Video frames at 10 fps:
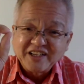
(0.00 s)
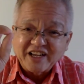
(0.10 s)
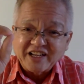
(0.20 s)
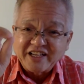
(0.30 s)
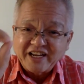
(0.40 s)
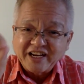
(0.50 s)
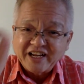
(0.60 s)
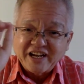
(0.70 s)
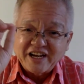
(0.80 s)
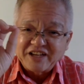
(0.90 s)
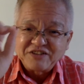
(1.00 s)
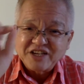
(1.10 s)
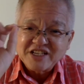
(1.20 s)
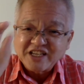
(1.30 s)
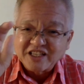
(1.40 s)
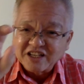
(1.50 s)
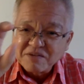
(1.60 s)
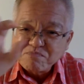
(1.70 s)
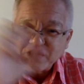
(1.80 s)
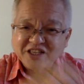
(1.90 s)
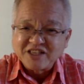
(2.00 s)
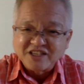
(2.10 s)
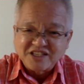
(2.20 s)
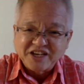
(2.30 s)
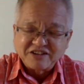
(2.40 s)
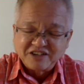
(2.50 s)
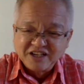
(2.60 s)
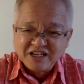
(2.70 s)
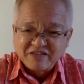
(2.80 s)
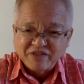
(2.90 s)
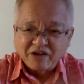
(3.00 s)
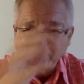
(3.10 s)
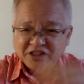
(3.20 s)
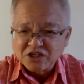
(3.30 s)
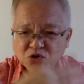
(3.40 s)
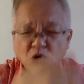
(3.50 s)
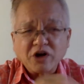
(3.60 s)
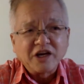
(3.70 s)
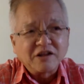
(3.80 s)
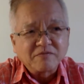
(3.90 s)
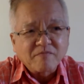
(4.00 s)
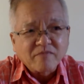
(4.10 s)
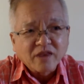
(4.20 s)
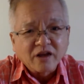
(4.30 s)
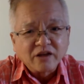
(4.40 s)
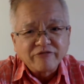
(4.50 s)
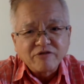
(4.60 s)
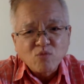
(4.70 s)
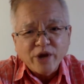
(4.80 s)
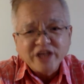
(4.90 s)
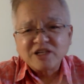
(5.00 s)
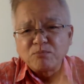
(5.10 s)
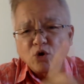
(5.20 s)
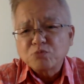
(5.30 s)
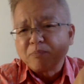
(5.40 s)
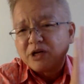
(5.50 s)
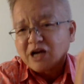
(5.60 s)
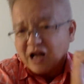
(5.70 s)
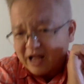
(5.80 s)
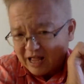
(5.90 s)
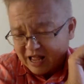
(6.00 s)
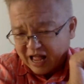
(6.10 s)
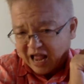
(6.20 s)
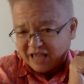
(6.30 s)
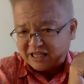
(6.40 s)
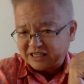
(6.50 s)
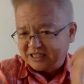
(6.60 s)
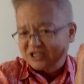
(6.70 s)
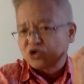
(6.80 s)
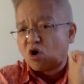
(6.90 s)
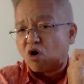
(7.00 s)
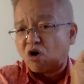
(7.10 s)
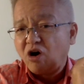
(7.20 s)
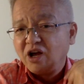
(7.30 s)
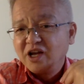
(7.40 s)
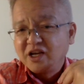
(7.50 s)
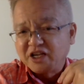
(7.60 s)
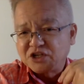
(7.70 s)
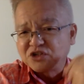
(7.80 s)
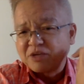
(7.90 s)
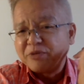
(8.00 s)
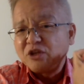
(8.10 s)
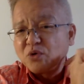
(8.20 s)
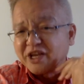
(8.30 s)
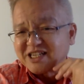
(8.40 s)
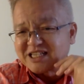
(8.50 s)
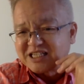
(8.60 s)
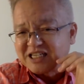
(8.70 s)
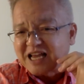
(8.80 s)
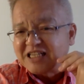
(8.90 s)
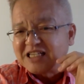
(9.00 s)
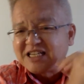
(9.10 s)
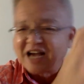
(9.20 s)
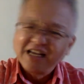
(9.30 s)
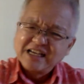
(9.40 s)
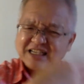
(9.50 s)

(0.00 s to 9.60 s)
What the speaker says: And then you just eat a little meat in the tail. Now, it is cooked in different ways. The most popular I saw is something known as Si San Xiang.